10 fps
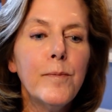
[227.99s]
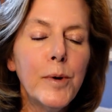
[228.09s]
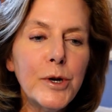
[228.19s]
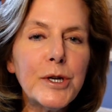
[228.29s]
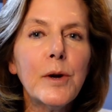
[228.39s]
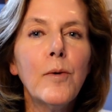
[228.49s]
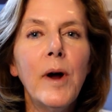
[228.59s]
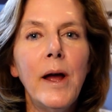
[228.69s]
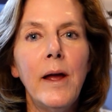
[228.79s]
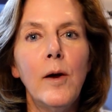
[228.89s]
push it
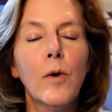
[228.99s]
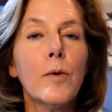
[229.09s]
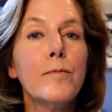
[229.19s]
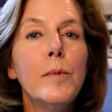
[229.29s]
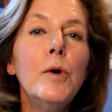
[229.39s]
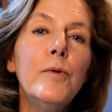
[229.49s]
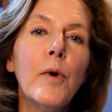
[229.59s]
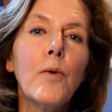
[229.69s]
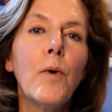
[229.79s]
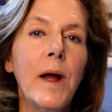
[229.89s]
away or move
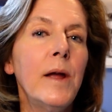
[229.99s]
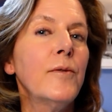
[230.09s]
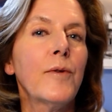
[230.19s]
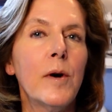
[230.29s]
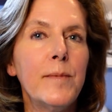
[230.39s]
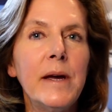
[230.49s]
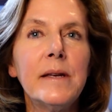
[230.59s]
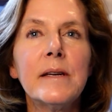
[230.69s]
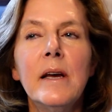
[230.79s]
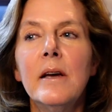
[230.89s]
away from
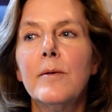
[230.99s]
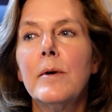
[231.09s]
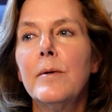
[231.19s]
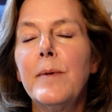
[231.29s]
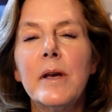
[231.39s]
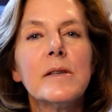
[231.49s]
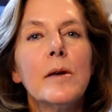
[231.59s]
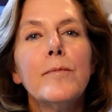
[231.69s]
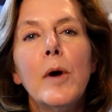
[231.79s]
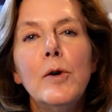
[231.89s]
it, because the
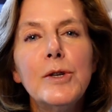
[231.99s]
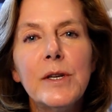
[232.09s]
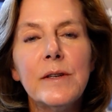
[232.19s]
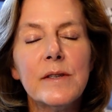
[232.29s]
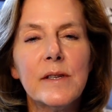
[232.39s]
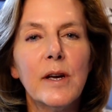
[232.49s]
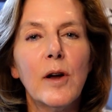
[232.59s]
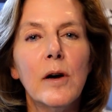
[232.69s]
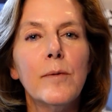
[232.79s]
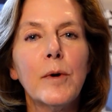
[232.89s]
emotions that
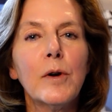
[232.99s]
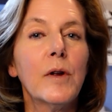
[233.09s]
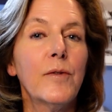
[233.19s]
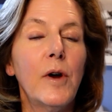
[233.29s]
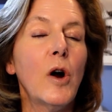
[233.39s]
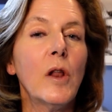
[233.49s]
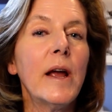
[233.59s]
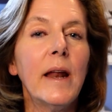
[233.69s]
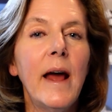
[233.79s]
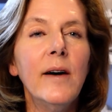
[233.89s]
come are
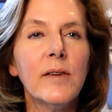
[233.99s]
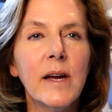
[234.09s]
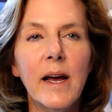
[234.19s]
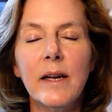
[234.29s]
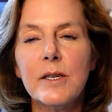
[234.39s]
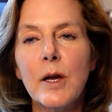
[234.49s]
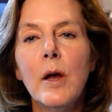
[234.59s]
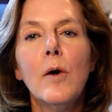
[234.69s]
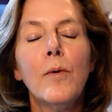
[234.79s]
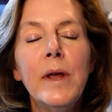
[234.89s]
like an avalanche.
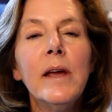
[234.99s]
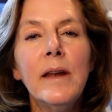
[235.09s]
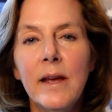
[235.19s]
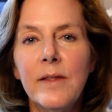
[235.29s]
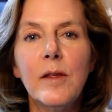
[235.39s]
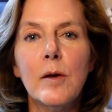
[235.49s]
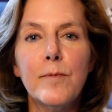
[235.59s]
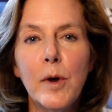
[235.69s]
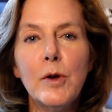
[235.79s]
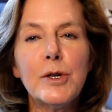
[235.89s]
We can hit the
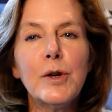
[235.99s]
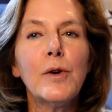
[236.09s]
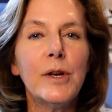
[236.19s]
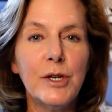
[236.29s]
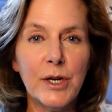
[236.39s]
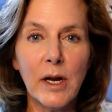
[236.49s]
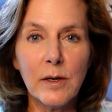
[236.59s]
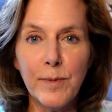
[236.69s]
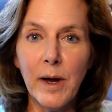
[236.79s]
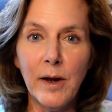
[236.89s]
emotional
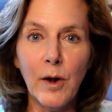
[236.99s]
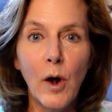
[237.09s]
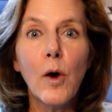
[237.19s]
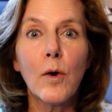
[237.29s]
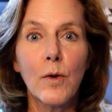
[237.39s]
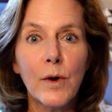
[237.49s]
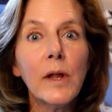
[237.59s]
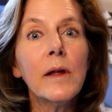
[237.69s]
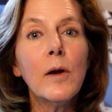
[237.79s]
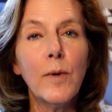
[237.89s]
eject button
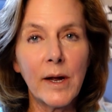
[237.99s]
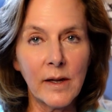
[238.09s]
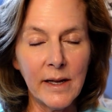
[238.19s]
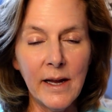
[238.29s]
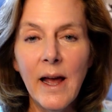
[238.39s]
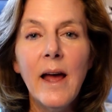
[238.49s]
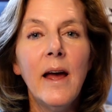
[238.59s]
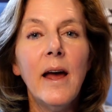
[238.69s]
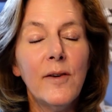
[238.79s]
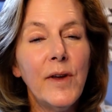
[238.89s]
really quickly.
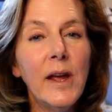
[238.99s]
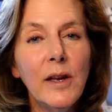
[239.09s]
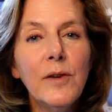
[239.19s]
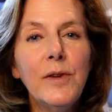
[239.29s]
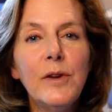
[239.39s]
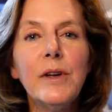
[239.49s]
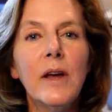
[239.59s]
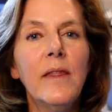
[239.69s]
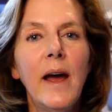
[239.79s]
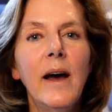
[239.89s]
Have any of you
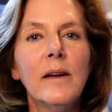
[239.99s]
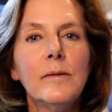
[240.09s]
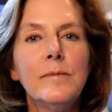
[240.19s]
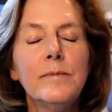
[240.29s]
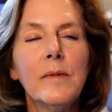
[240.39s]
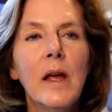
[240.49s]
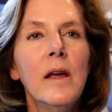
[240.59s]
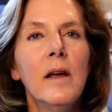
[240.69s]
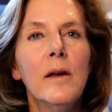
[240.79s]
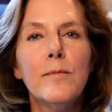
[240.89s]
done that?
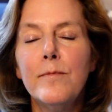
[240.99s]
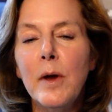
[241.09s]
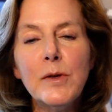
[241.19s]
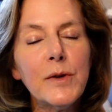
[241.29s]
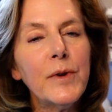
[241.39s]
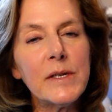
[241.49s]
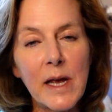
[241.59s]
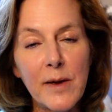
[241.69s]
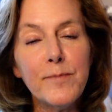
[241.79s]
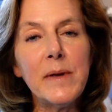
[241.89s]
Most of us have